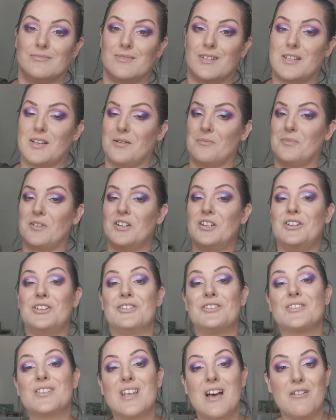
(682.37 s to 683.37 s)
So I'm going to
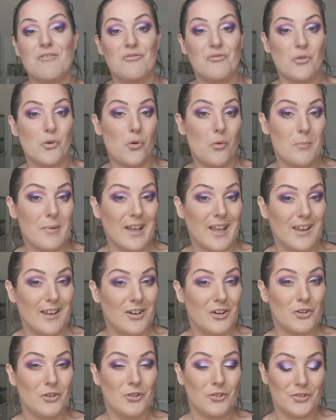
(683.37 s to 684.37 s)
use that for my
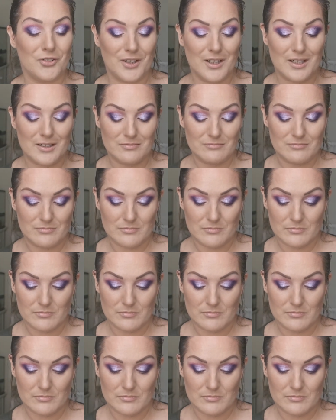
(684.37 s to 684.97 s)
inner corner